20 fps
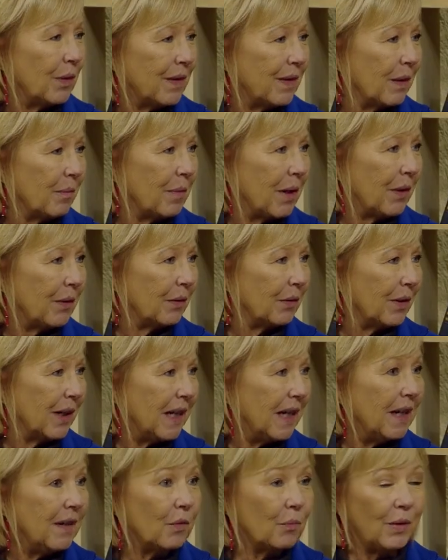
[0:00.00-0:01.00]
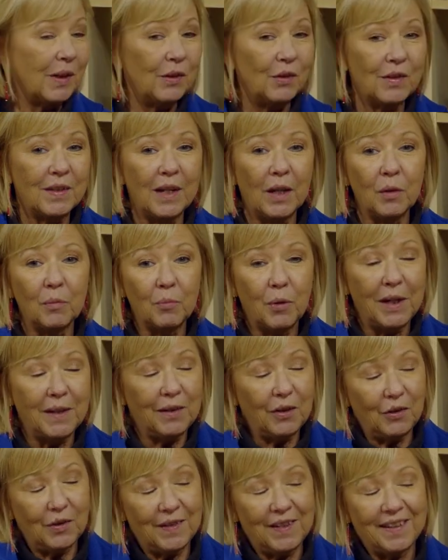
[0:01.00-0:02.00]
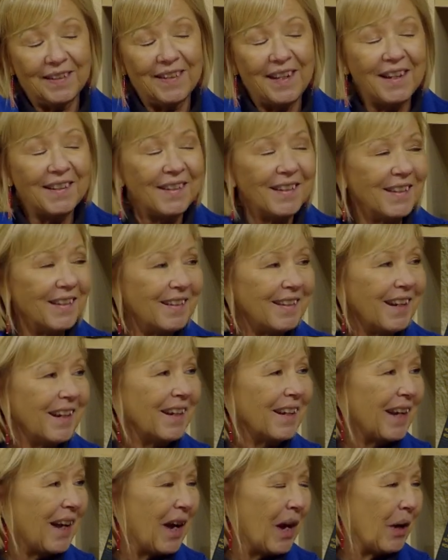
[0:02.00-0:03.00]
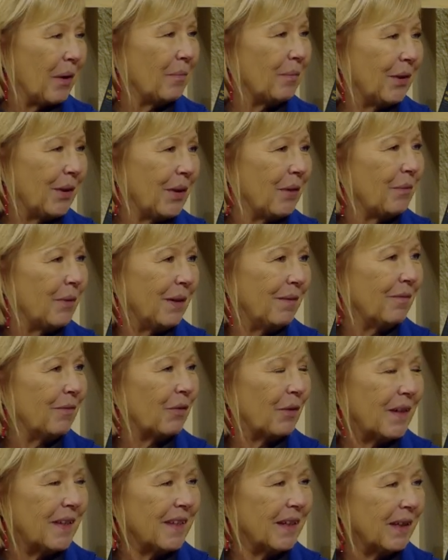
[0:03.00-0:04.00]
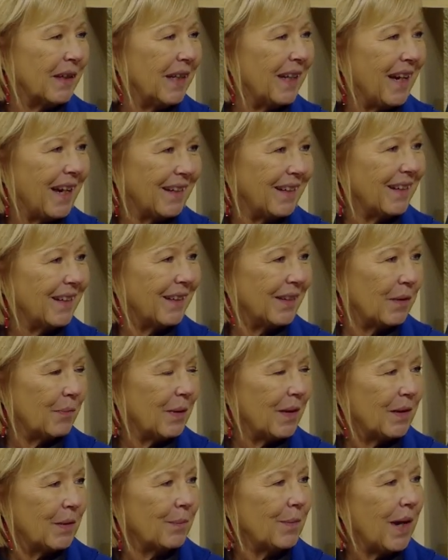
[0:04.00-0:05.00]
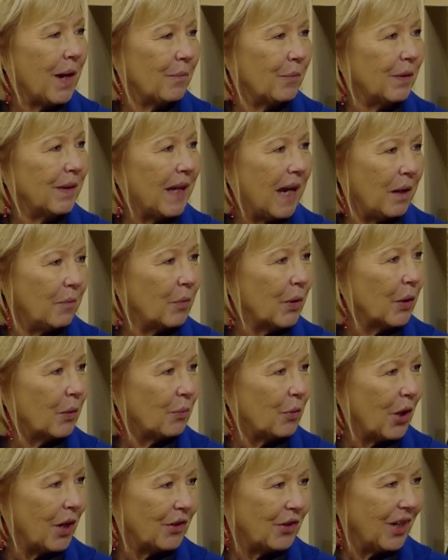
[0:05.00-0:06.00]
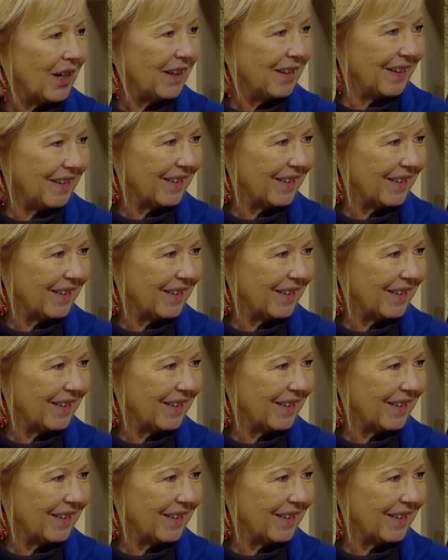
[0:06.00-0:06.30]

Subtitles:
with some other needs. We celebrate their successes. You know, we recently got to spend some time with Gabriel Project